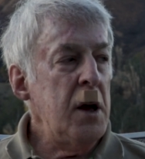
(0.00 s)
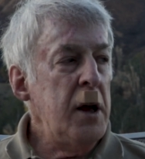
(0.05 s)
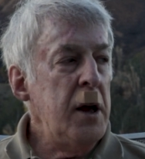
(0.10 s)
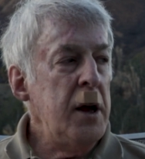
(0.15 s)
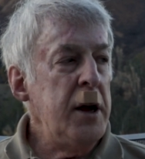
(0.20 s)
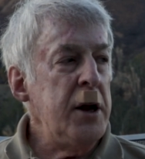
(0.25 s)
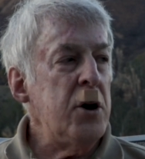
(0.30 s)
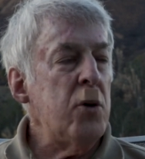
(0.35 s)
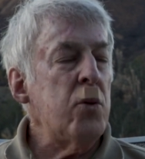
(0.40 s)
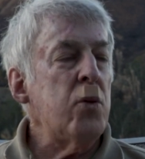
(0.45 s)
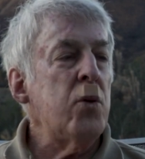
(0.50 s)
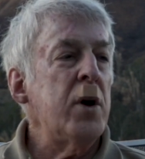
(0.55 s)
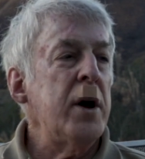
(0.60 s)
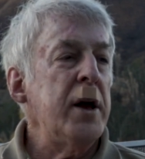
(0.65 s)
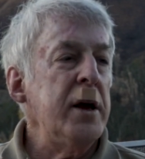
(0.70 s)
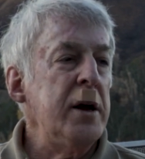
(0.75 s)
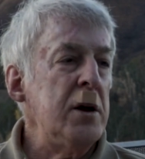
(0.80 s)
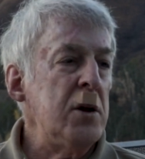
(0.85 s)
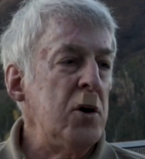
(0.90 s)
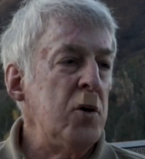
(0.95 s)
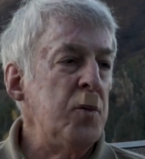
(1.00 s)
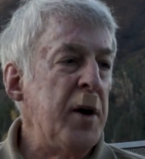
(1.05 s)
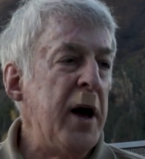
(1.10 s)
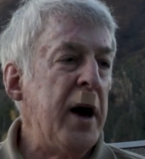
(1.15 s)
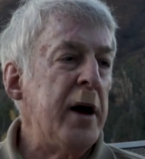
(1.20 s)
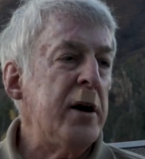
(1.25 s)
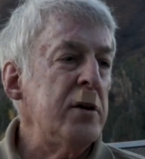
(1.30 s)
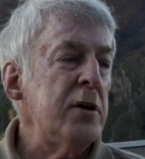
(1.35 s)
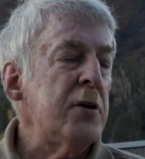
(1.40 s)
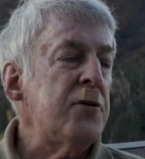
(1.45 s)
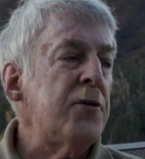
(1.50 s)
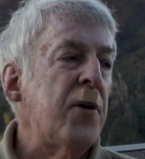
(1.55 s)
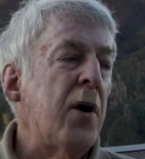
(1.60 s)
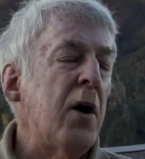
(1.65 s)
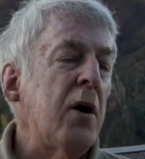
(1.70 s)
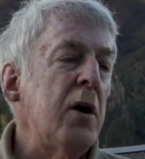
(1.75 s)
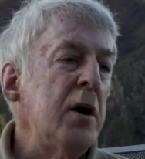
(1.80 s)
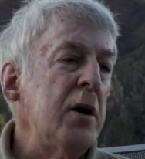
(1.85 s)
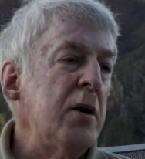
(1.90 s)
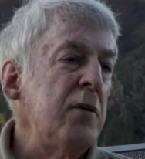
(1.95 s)
in a regular pattern. The
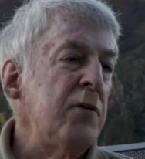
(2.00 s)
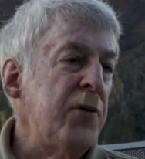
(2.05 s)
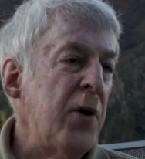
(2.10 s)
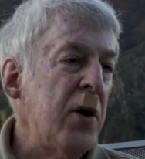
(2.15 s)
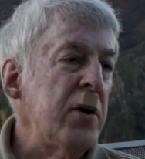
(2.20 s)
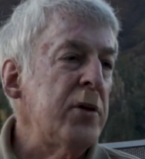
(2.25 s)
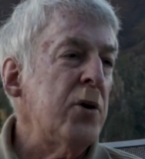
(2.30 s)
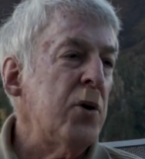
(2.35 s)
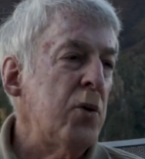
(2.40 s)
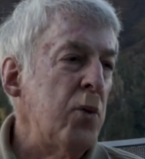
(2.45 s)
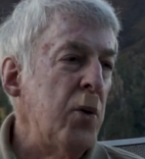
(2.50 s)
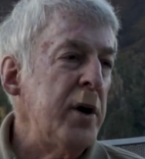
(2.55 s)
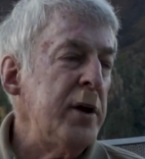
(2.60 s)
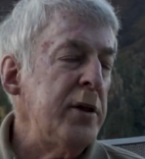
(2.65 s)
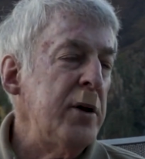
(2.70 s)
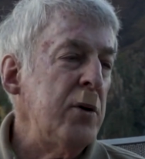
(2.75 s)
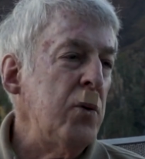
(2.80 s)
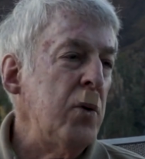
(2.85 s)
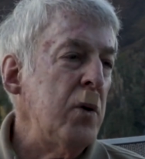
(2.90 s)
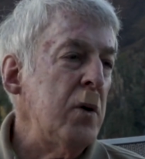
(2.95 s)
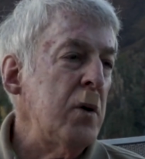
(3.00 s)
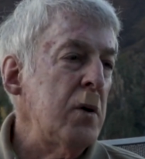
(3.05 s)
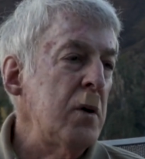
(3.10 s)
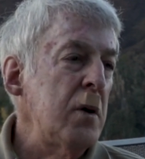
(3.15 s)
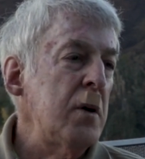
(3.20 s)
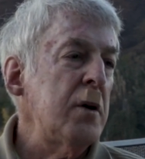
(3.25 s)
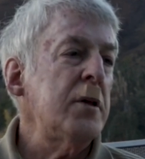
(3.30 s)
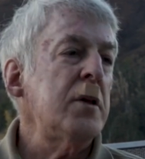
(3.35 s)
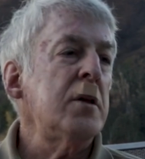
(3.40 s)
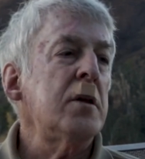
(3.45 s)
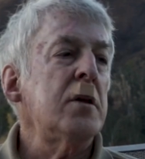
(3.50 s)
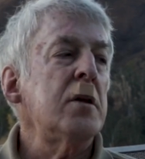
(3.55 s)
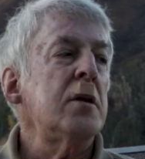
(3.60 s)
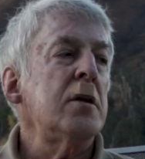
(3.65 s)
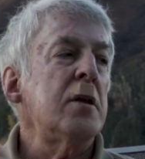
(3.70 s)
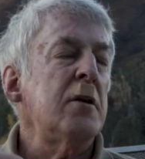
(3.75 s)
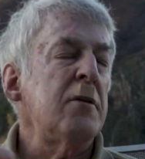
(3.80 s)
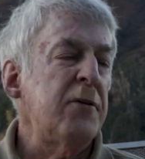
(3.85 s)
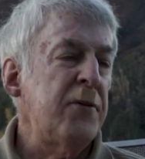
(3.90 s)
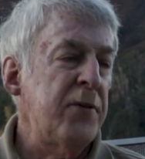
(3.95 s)
far, farther away they were,
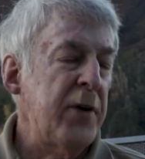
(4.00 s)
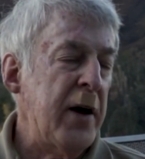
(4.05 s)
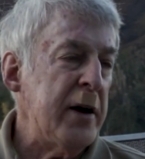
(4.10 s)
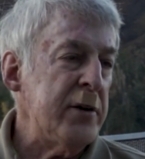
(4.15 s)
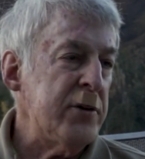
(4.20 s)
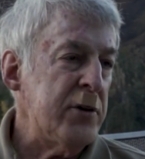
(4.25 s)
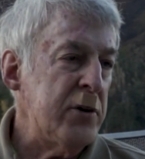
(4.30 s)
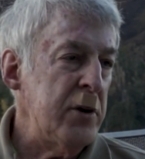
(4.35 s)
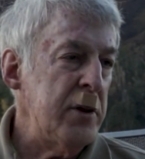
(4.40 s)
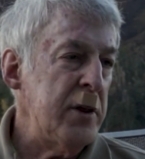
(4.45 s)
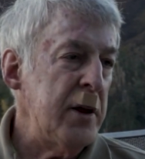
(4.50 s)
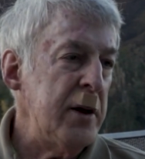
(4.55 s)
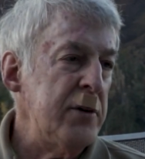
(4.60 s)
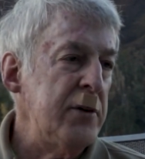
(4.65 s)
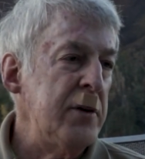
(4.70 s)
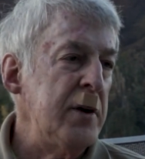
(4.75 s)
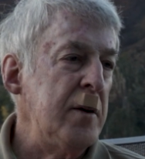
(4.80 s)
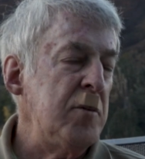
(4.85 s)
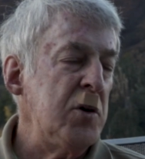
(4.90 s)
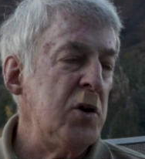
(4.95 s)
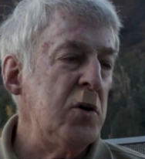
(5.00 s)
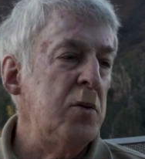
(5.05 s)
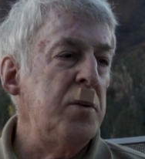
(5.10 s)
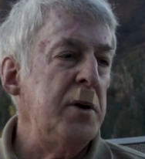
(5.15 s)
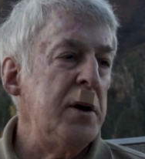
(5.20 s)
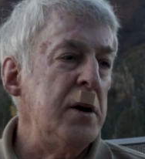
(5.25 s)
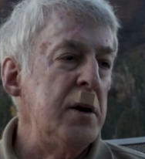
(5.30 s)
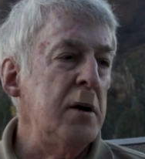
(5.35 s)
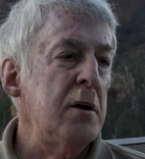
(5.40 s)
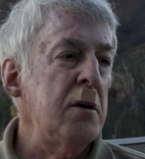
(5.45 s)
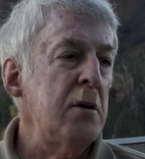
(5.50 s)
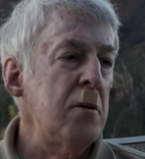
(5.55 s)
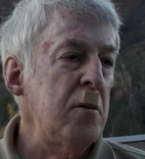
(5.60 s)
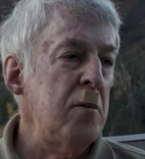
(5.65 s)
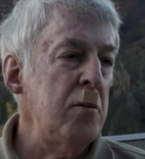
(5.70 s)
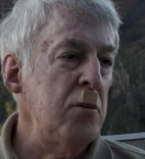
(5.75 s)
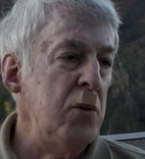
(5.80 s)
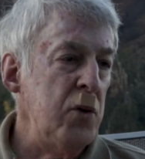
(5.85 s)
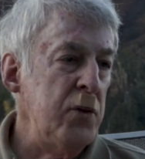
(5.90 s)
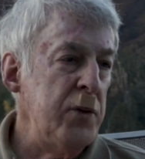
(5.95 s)
the faster they seemed to be
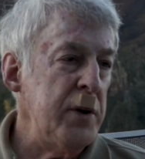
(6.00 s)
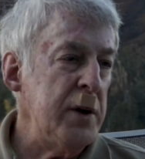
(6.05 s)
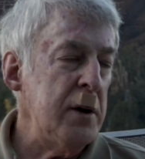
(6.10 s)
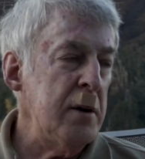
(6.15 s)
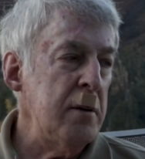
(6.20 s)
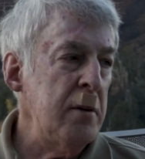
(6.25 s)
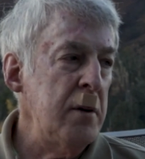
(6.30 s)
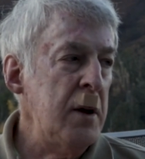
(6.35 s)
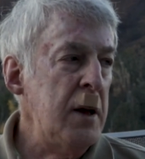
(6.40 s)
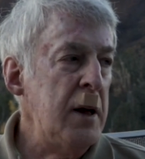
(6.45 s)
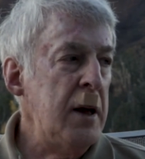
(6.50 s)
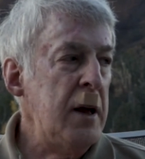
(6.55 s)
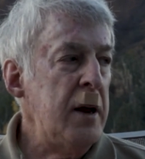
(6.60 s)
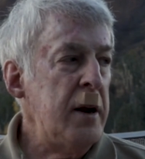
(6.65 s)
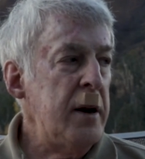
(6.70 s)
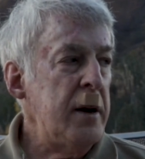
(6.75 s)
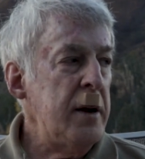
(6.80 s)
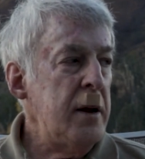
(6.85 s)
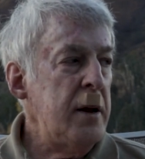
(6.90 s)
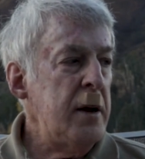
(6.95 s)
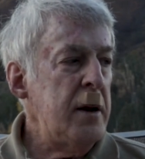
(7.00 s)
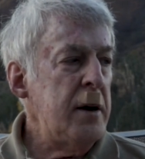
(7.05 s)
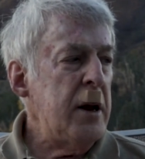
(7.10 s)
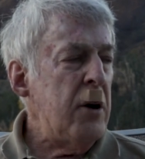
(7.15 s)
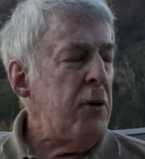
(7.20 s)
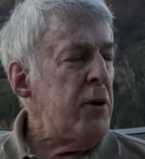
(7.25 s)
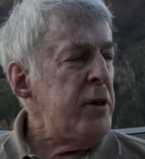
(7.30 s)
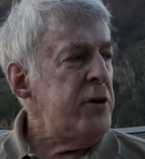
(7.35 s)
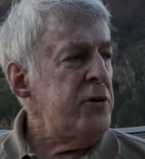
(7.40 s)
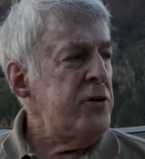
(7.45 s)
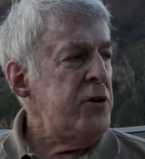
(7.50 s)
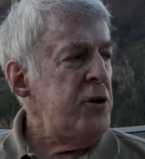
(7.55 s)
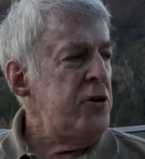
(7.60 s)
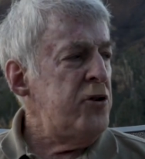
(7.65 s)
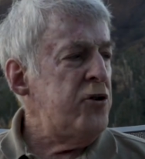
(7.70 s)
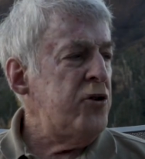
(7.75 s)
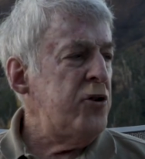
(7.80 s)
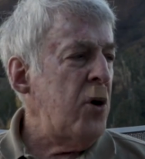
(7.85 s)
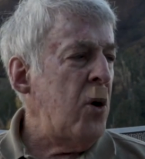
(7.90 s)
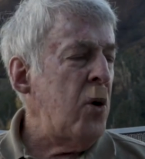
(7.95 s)
moving. Now others had
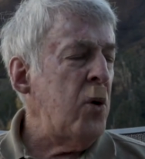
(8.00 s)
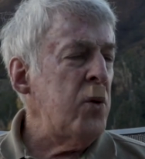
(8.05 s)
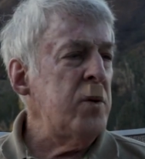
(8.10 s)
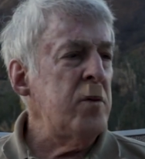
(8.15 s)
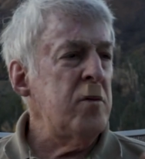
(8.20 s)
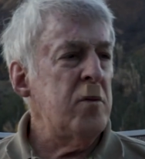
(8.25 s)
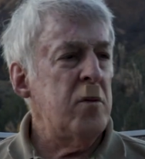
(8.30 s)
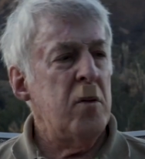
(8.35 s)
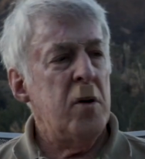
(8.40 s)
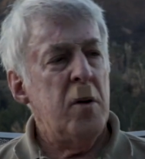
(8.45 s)
shown